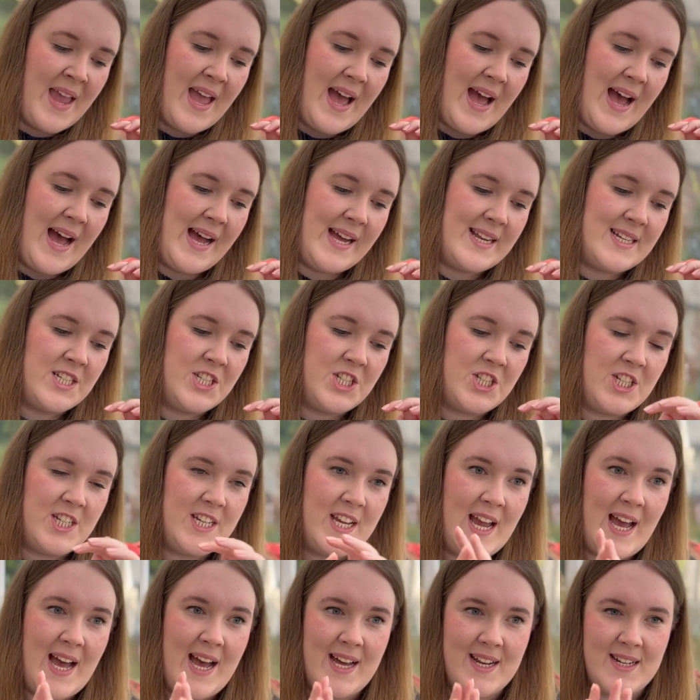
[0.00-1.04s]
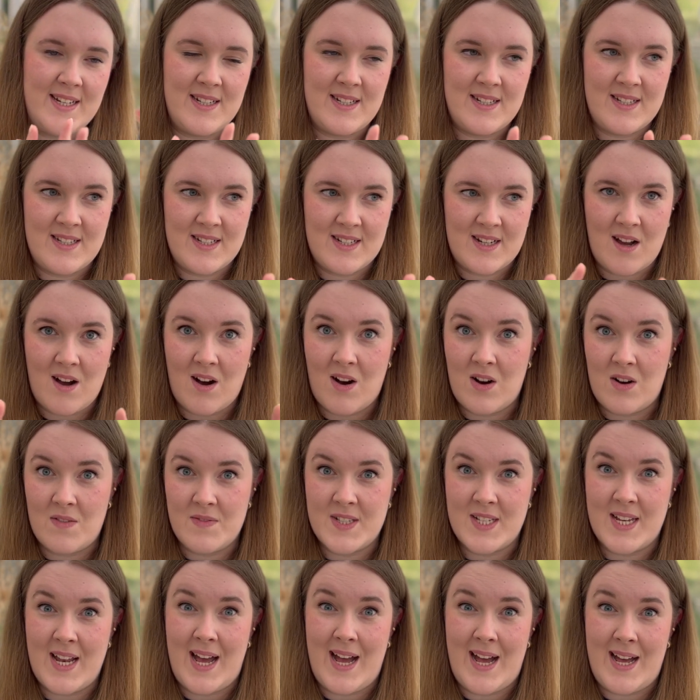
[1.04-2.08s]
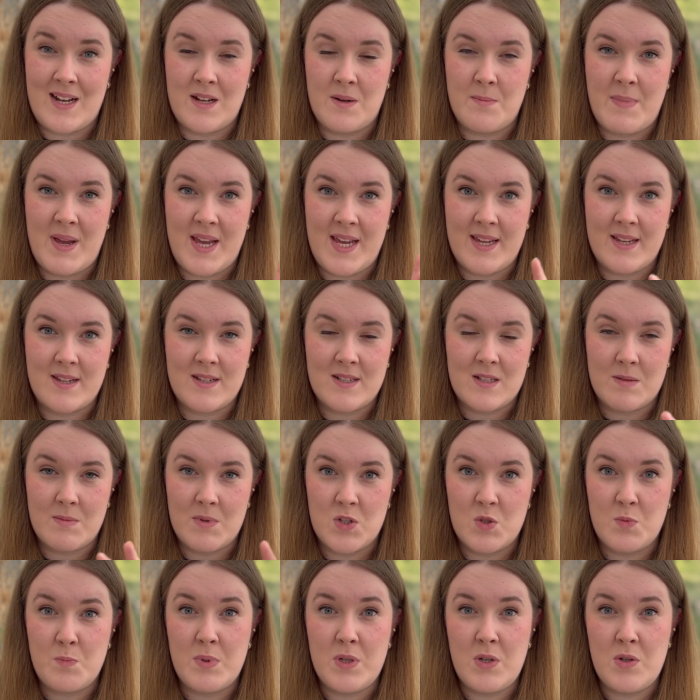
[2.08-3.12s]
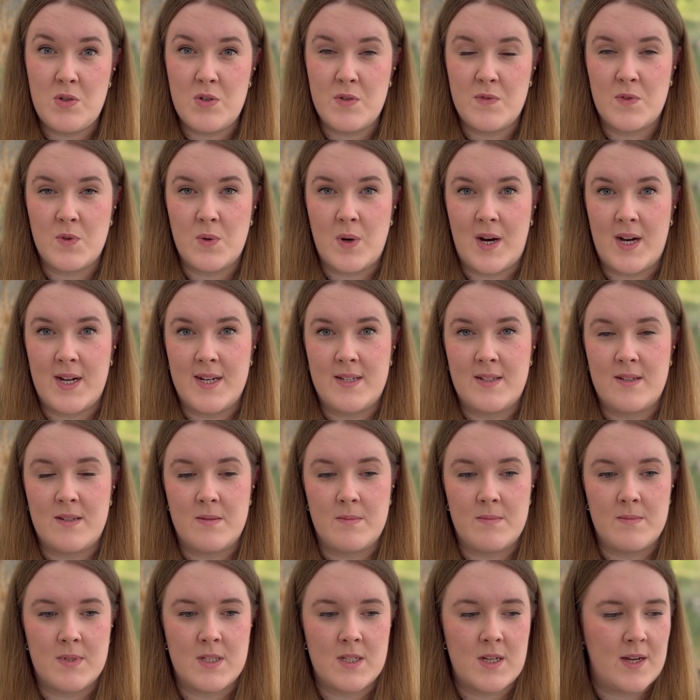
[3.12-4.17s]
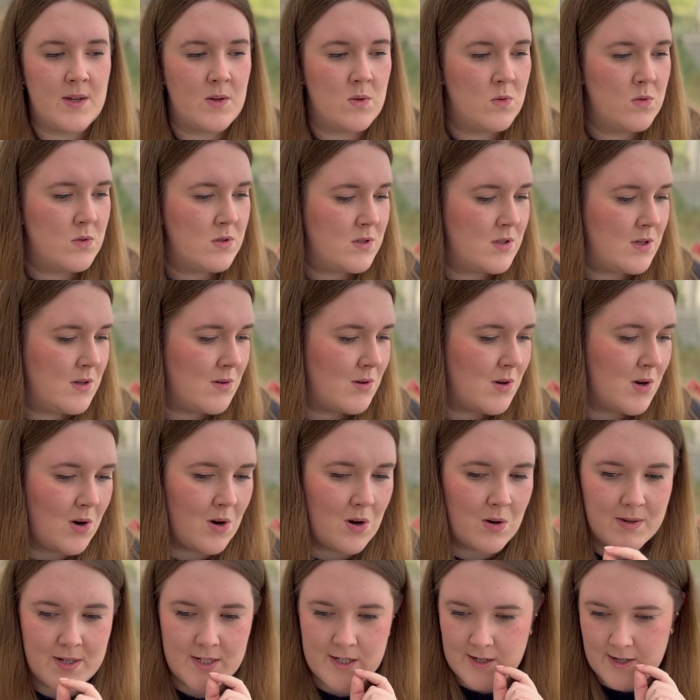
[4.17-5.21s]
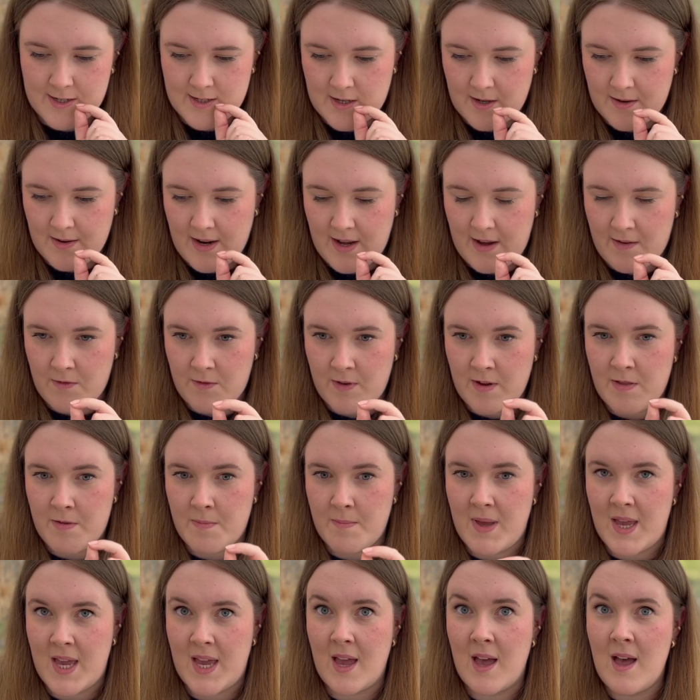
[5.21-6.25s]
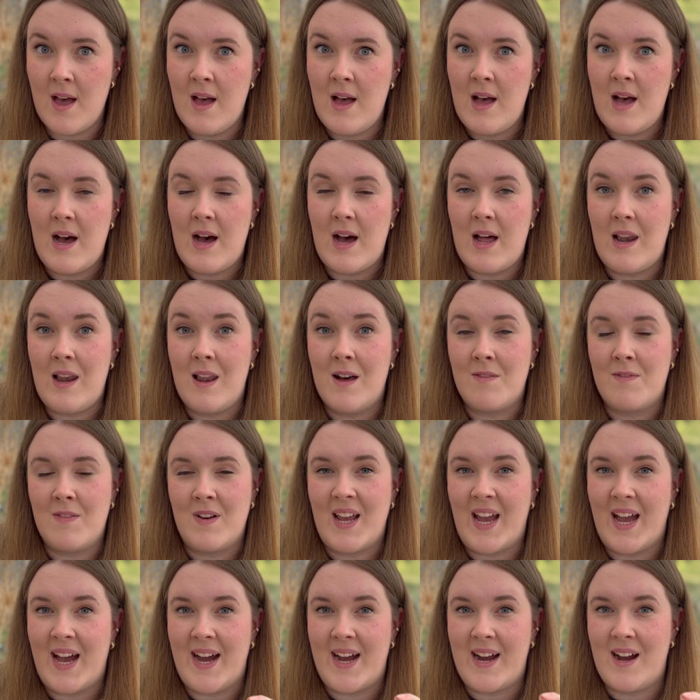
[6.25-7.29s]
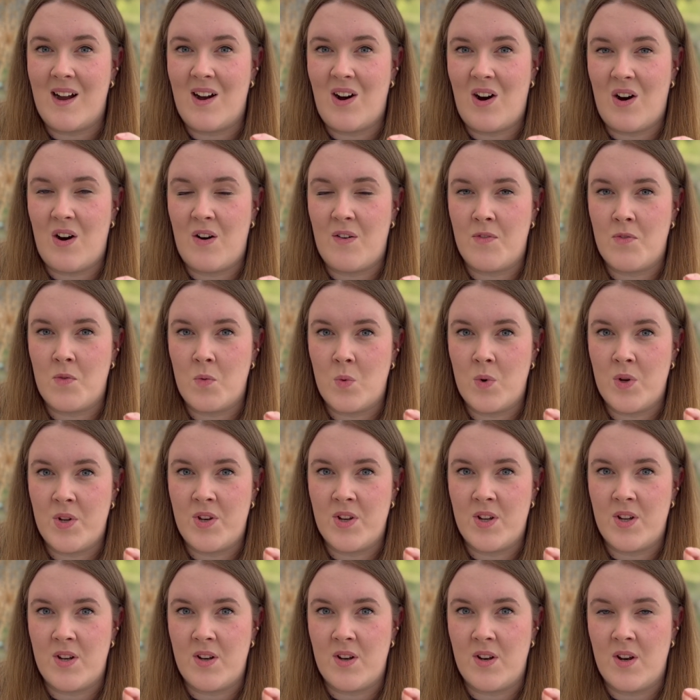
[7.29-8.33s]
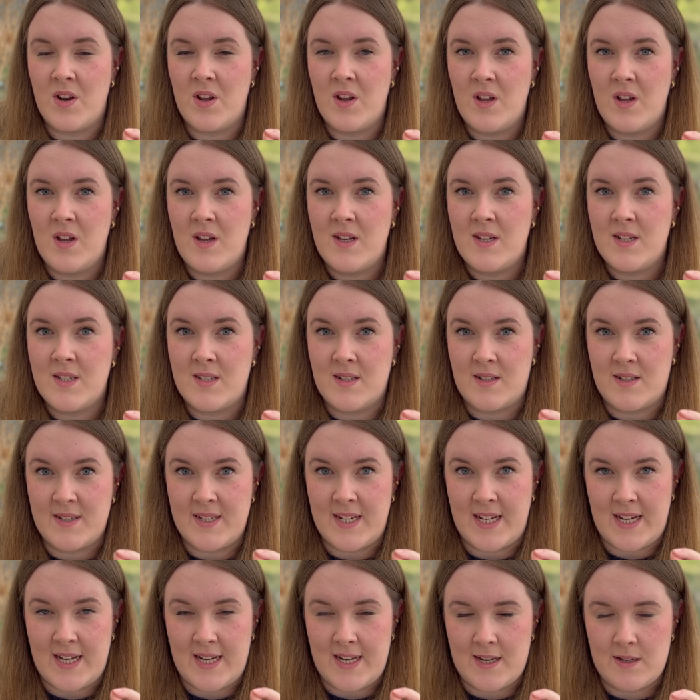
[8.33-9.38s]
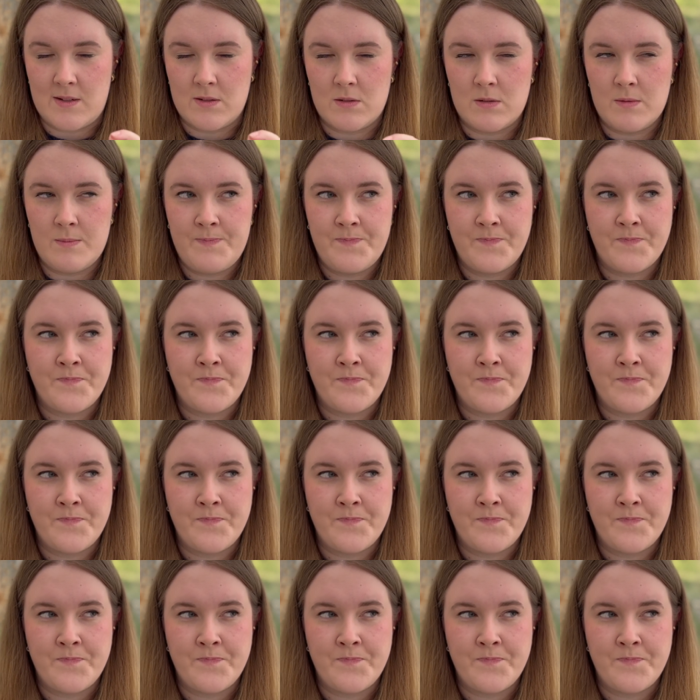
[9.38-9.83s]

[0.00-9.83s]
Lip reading: and she hand carves and hand makes the most beautiful items. I also got, which I don't have with me, a lovely hand carved wooden darning needle,